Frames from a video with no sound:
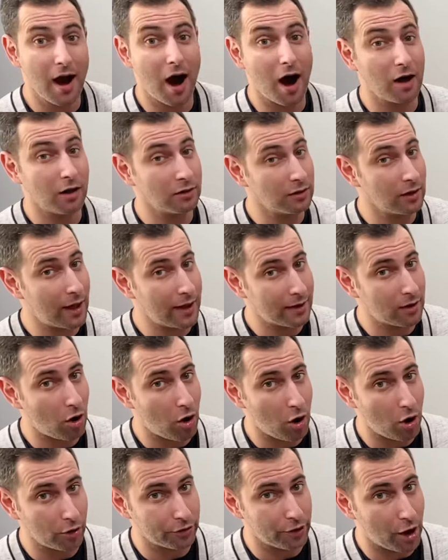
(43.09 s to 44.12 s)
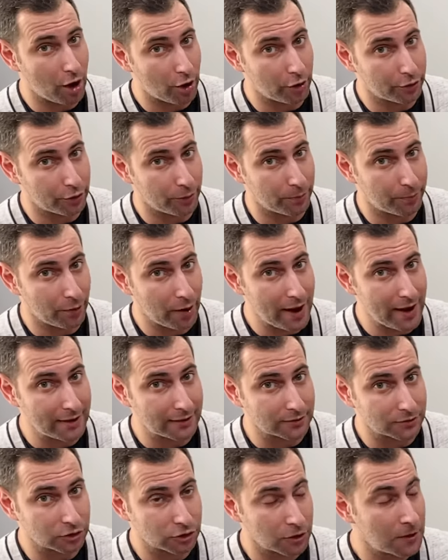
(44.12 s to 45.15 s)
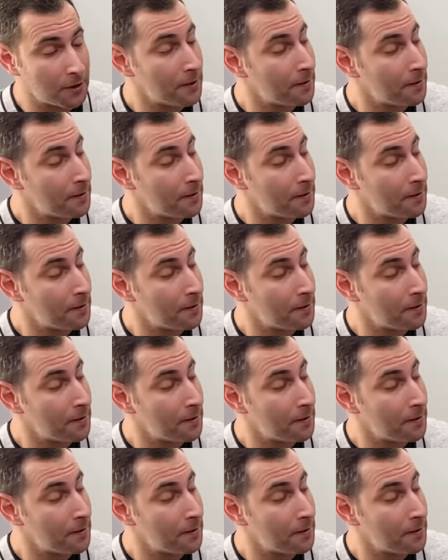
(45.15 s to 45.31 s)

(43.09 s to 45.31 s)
unlike all the other brands.